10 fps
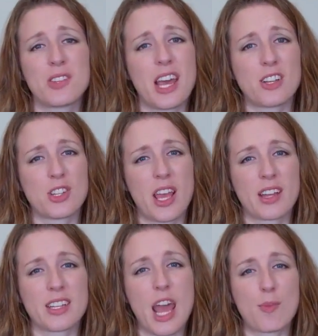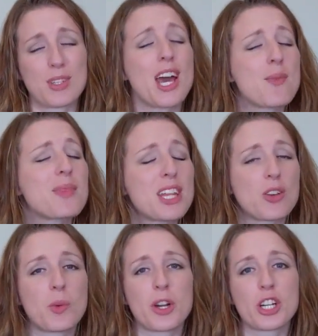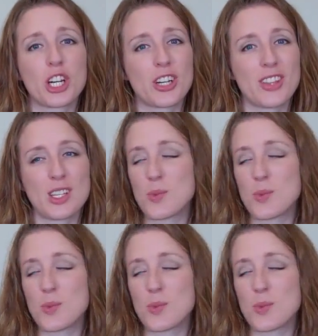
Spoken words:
Use the hashtag naptime needleworker.